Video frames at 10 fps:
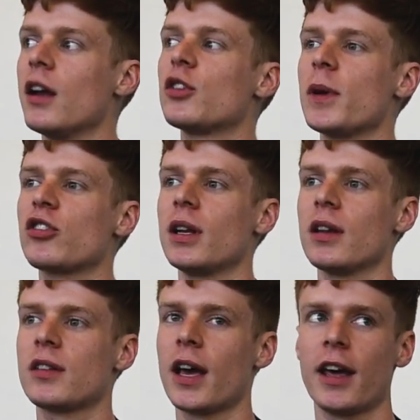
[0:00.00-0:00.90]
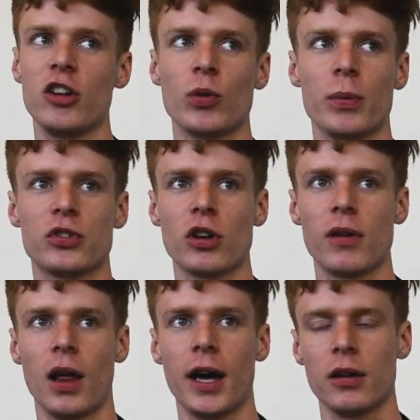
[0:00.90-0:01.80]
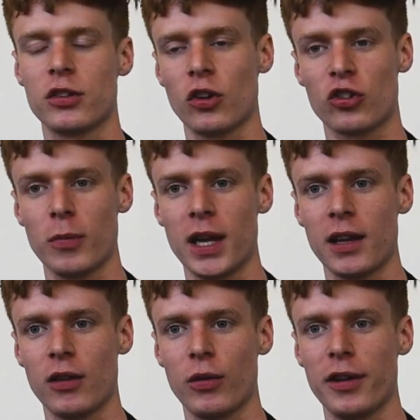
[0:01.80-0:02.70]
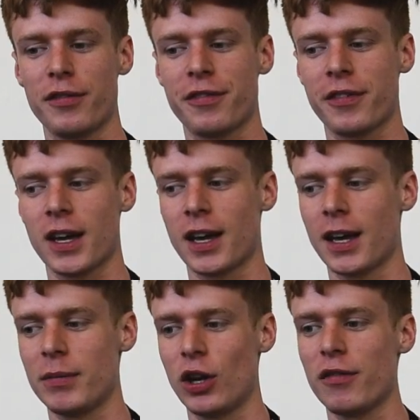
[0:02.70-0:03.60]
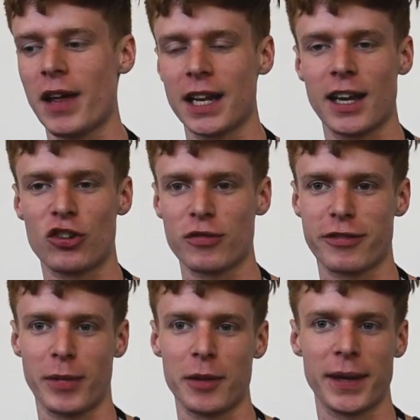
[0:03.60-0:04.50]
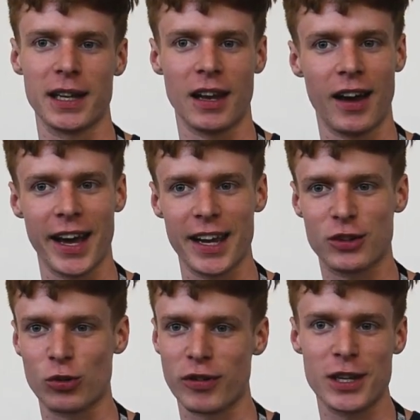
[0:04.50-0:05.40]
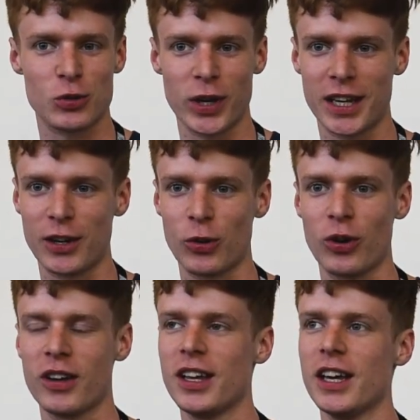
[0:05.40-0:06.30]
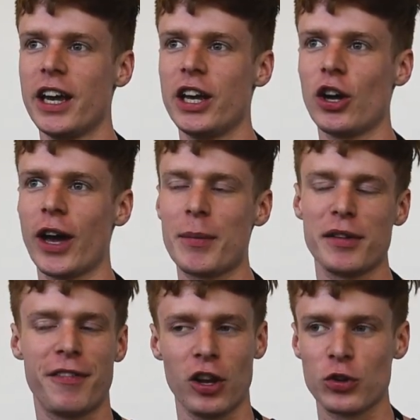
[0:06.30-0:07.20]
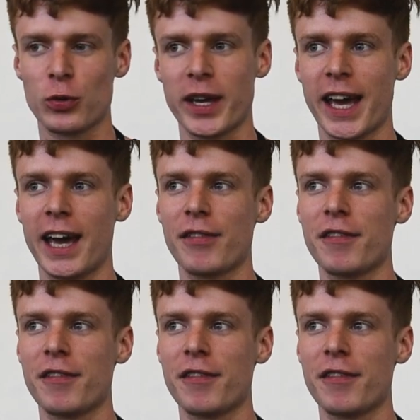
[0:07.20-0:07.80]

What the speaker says: Especially in this day and age when we're so reliant on social media with, validation from like being liked or retweeted or, how many followers we have.